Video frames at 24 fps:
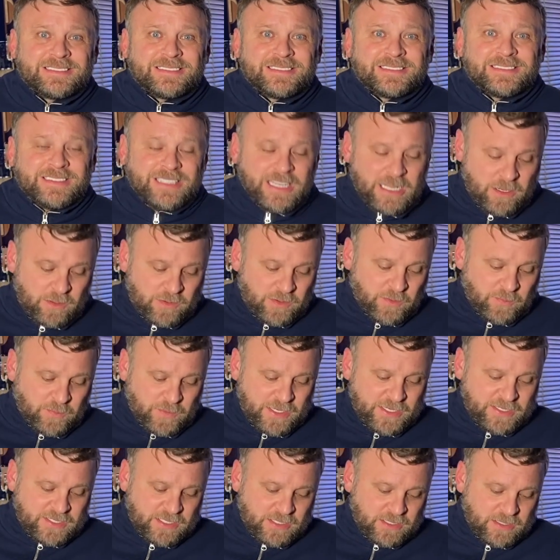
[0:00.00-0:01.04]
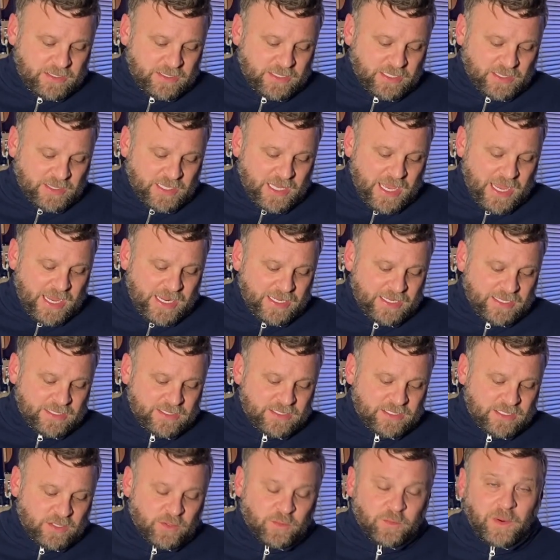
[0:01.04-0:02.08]
Now, the reason the
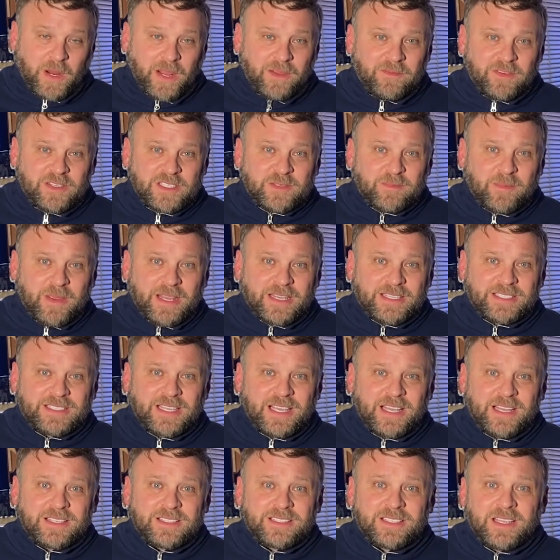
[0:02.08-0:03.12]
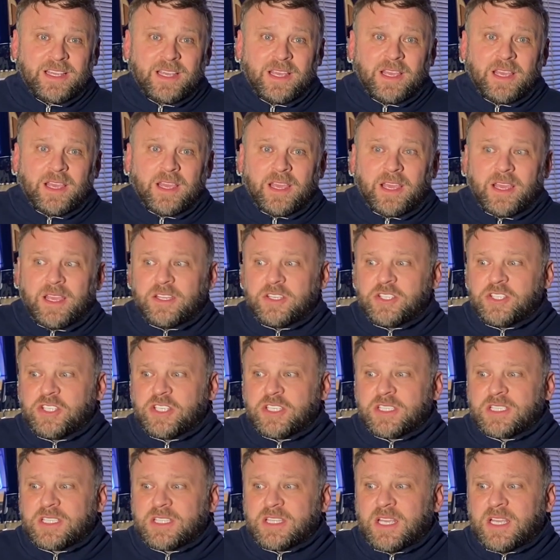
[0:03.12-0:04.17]
Lions and the Ravens make sense is
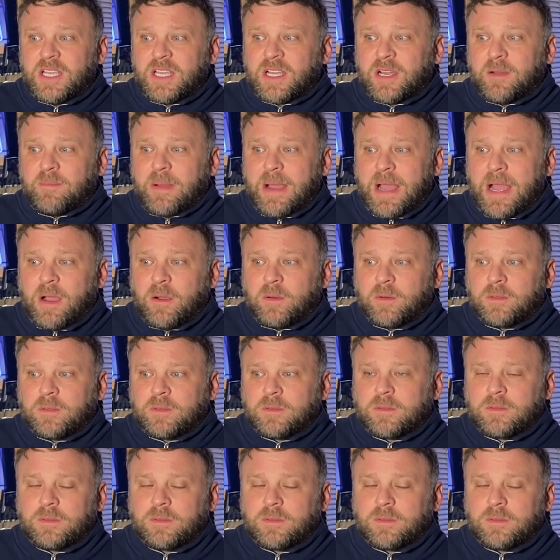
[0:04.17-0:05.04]
just think about